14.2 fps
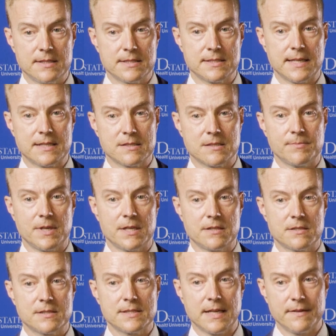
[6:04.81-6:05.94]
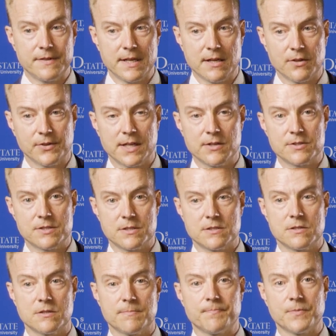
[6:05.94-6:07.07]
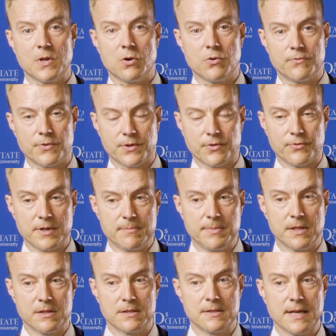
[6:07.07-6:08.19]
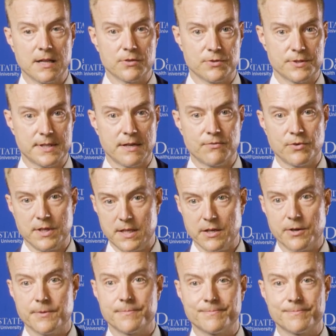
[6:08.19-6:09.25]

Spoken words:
is estimated to save the healthcare system over $3 billion every year.